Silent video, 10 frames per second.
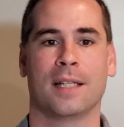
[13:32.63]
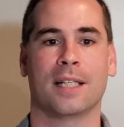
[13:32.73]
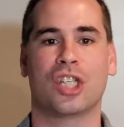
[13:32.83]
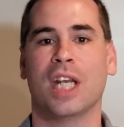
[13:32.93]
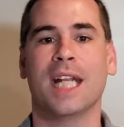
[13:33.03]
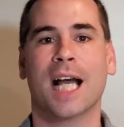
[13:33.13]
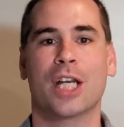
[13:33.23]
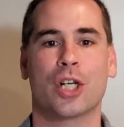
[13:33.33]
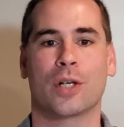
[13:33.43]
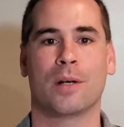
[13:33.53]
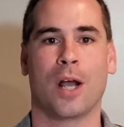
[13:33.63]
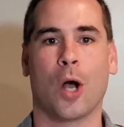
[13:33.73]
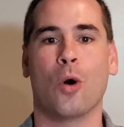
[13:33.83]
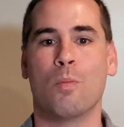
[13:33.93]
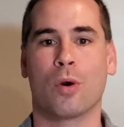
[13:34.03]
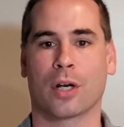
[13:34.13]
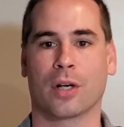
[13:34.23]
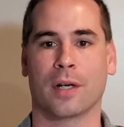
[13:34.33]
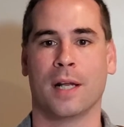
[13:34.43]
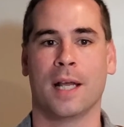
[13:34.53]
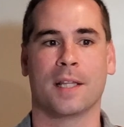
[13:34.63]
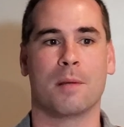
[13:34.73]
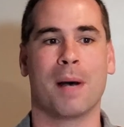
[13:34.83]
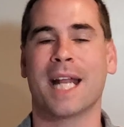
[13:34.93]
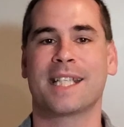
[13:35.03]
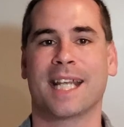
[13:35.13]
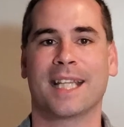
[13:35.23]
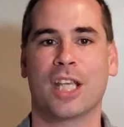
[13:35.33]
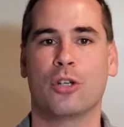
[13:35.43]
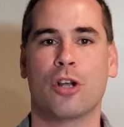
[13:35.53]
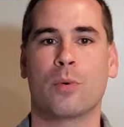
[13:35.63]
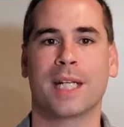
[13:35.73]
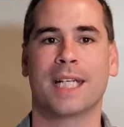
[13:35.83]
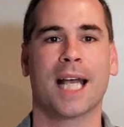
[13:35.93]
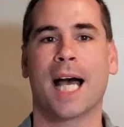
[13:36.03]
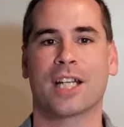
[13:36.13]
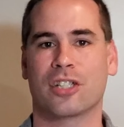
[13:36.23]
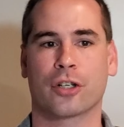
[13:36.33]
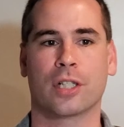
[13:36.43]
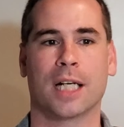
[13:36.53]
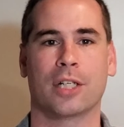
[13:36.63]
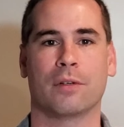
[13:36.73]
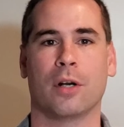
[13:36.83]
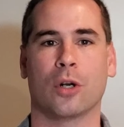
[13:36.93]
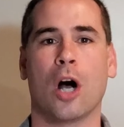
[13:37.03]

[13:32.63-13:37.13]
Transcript: the cheating on your homework, or the mindset that you don't need God and you're good on your own.